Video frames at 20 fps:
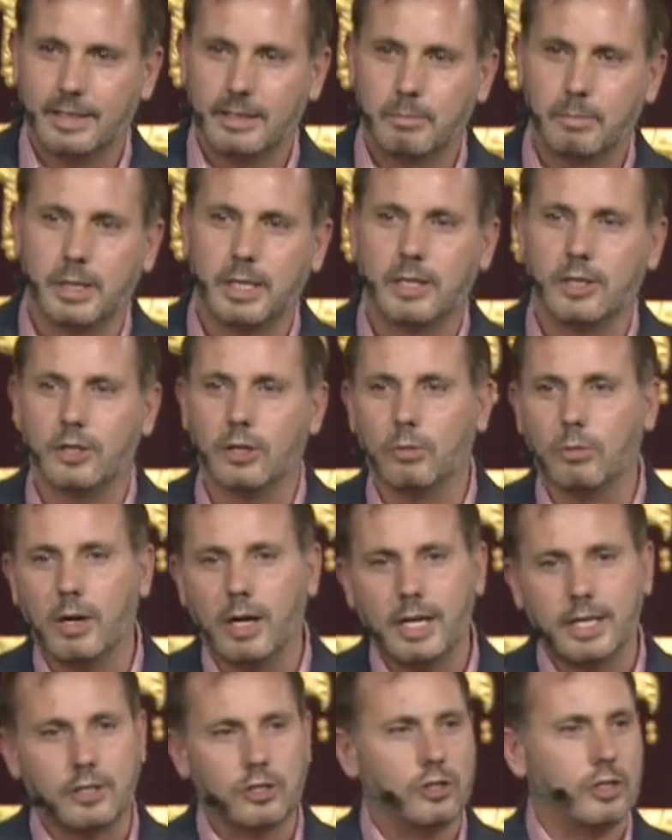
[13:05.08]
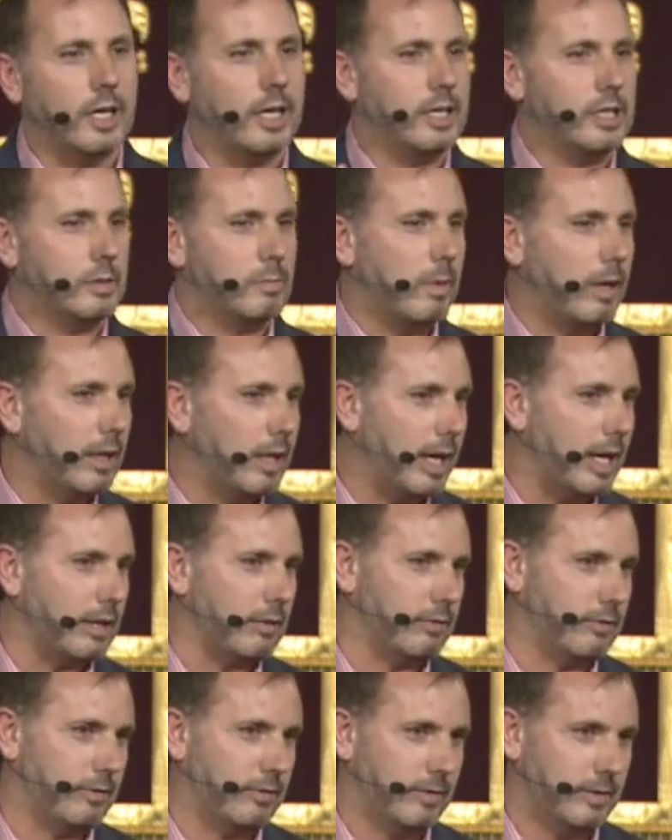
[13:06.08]
But you know what? It changed my
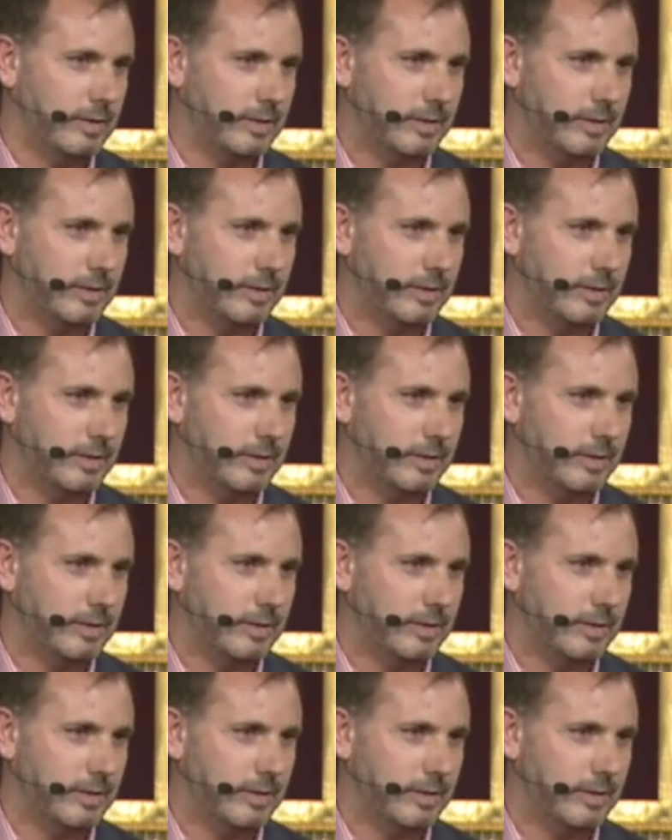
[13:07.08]
life.